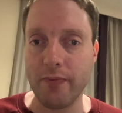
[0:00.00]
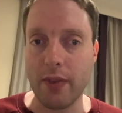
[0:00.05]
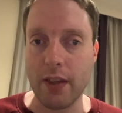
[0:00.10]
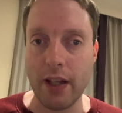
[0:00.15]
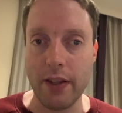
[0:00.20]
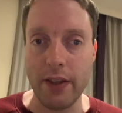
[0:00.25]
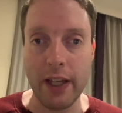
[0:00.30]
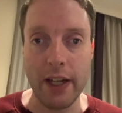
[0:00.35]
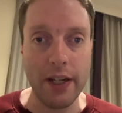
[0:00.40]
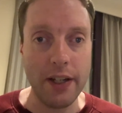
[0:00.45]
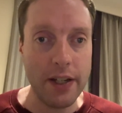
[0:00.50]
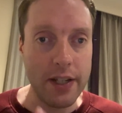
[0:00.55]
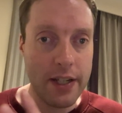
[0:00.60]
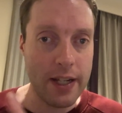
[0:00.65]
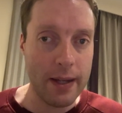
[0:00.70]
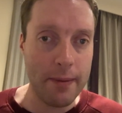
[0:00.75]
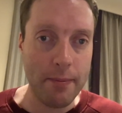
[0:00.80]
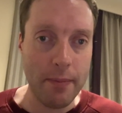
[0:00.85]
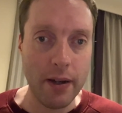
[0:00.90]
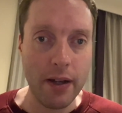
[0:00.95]
And then in
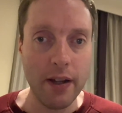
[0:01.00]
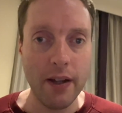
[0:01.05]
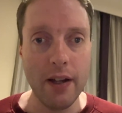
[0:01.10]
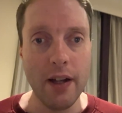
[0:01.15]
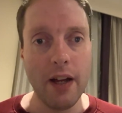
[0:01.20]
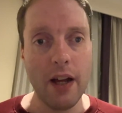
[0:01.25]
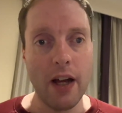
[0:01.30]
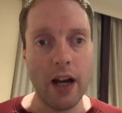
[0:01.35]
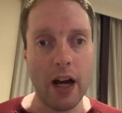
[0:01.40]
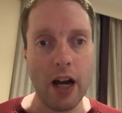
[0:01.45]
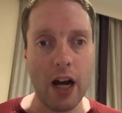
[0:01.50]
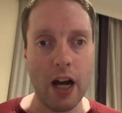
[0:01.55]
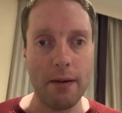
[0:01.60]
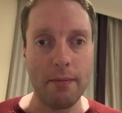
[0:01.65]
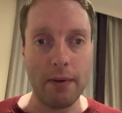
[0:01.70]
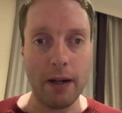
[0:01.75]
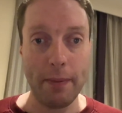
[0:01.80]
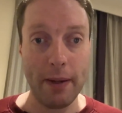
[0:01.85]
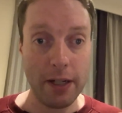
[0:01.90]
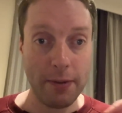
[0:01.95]
December, uh,
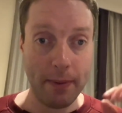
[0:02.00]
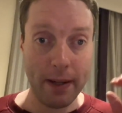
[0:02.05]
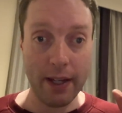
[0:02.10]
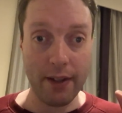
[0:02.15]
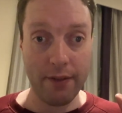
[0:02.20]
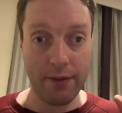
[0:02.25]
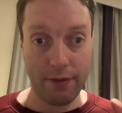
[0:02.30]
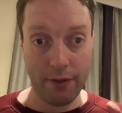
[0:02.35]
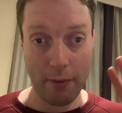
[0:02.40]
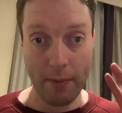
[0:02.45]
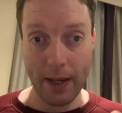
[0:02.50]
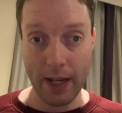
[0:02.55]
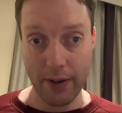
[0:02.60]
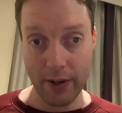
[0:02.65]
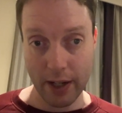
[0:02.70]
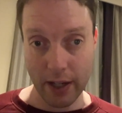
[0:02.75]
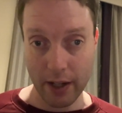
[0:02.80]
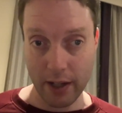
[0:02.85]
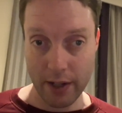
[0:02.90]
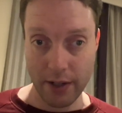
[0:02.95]
my best mate from here
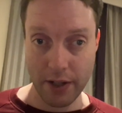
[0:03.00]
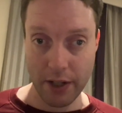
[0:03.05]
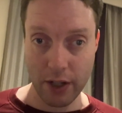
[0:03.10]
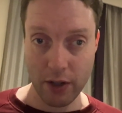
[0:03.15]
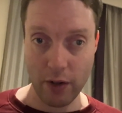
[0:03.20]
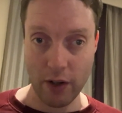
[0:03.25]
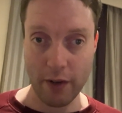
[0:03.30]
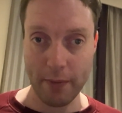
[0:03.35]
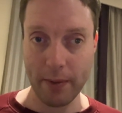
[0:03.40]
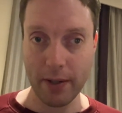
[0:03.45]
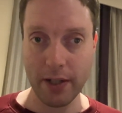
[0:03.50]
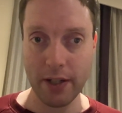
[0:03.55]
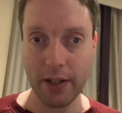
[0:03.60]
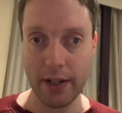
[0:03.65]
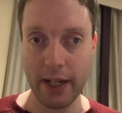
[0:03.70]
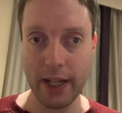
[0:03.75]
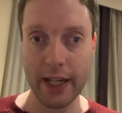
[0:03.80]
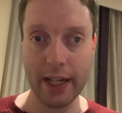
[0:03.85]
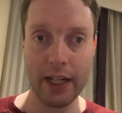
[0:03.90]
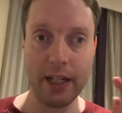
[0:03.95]
in Guernsey, who I've been
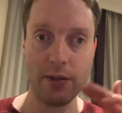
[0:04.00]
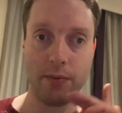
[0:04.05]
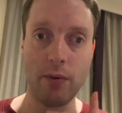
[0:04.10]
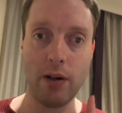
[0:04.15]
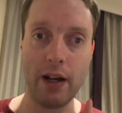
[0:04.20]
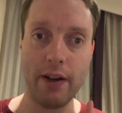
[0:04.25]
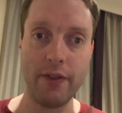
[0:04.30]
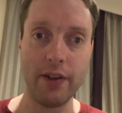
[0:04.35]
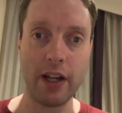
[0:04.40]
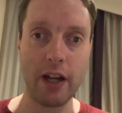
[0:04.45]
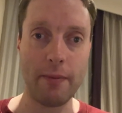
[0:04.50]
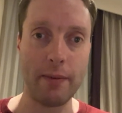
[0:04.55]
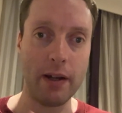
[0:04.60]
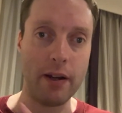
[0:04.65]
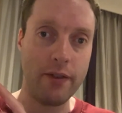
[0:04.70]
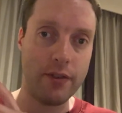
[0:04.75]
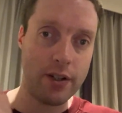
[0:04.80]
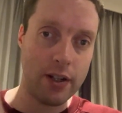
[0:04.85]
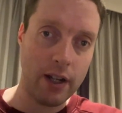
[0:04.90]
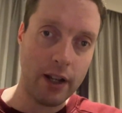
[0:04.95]
seeing, and his wife are coming
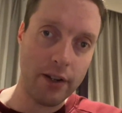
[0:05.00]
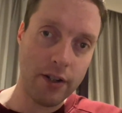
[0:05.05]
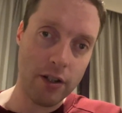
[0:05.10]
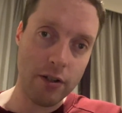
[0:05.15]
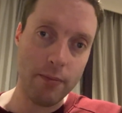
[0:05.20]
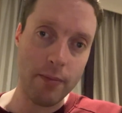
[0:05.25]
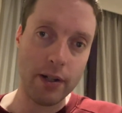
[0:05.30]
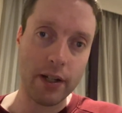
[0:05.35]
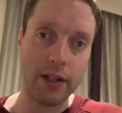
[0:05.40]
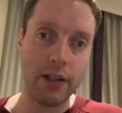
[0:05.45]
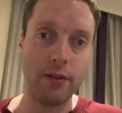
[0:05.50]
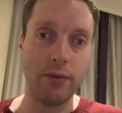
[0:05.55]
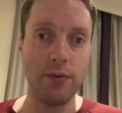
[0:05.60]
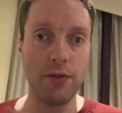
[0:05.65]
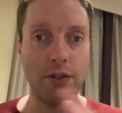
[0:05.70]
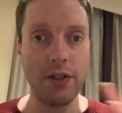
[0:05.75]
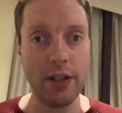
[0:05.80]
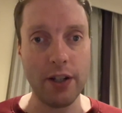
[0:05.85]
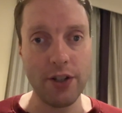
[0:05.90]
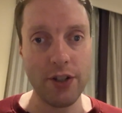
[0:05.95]
over to London. We're going to all
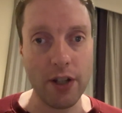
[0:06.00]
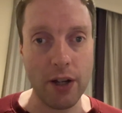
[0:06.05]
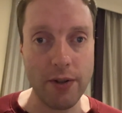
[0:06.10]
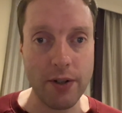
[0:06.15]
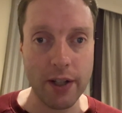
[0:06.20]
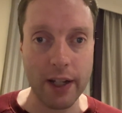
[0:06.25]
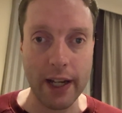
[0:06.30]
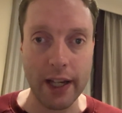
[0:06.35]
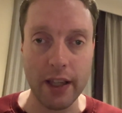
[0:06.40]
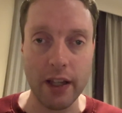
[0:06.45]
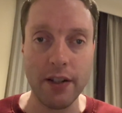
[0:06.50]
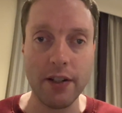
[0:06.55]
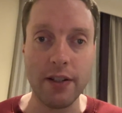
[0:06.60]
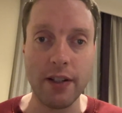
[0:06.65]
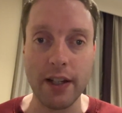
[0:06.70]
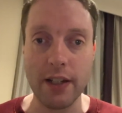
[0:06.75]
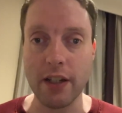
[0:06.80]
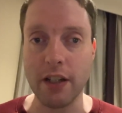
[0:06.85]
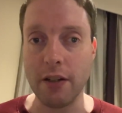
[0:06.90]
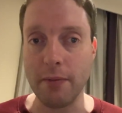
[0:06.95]
see a show together, so
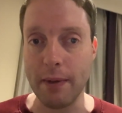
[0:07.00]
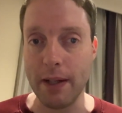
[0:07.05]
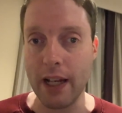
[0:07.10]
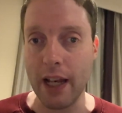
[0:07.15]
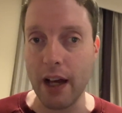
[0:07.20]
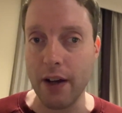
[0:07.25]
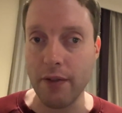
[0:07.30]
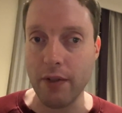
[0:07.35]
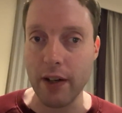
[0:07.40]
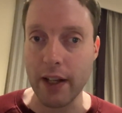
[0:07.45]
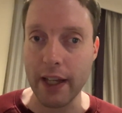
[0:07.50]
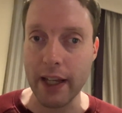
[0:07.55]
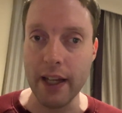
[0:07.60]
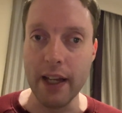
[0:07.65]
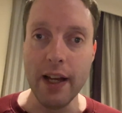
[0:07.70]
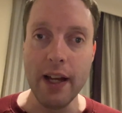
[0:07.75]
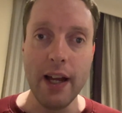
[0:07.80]
that's going to be lovely.